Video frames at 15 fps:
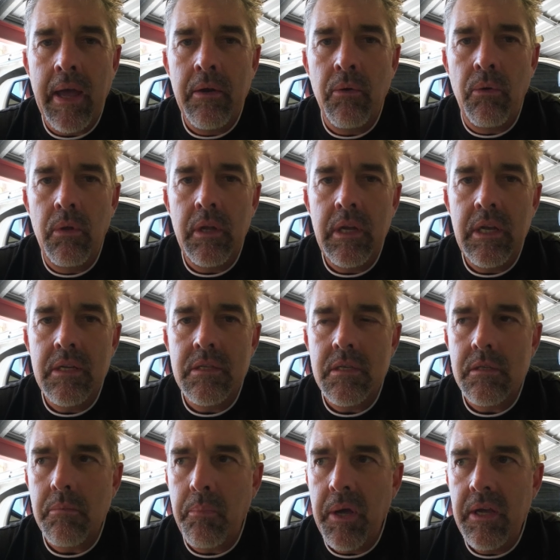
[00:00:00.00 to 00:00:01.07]
And all it
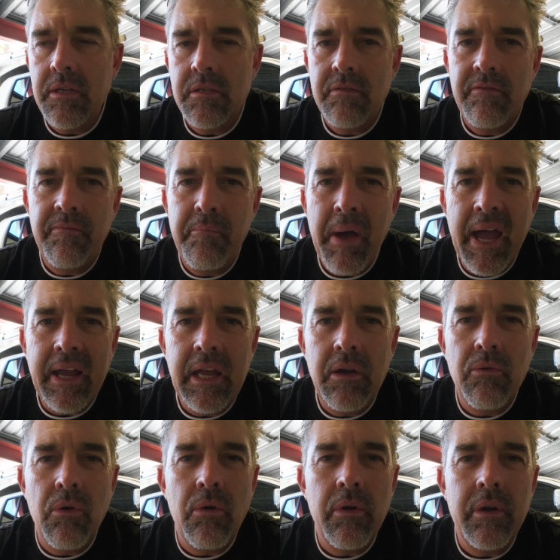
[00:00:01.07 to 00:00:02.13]
is a piece of
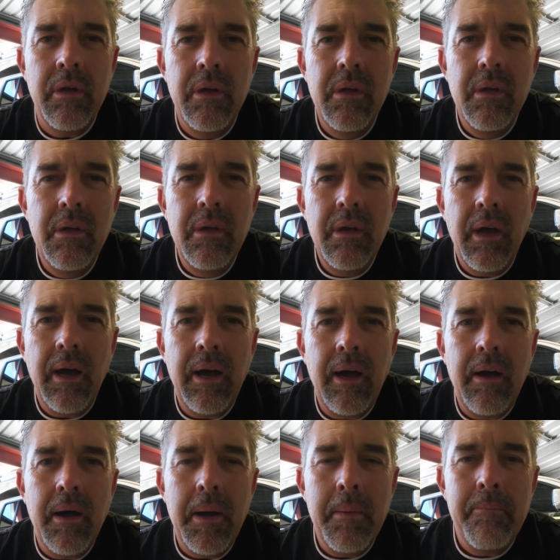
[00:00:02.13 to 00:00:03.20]
backing rod,
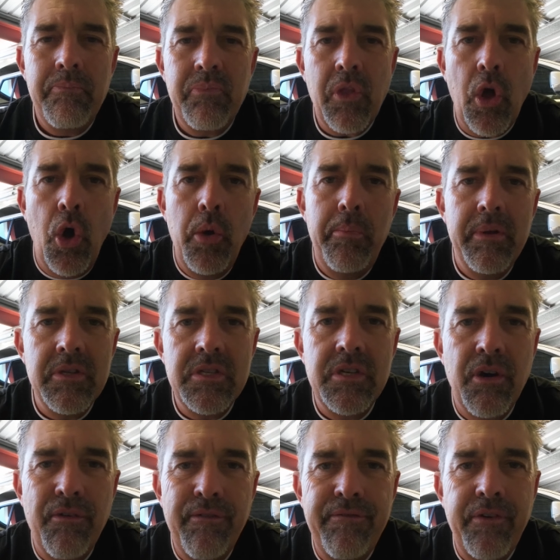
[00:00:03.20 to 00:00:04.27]
open
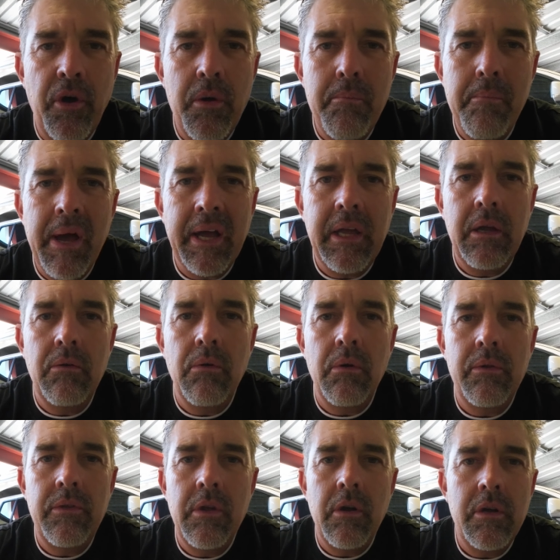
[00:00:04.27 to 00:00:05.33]
cell foam backing
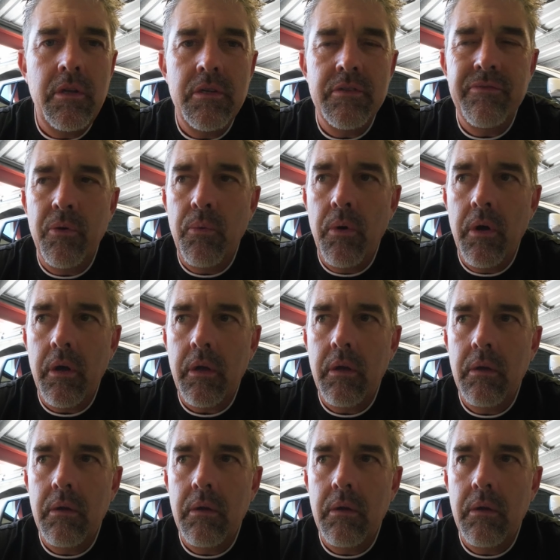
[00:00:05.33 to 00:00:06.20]
rod that I use for work.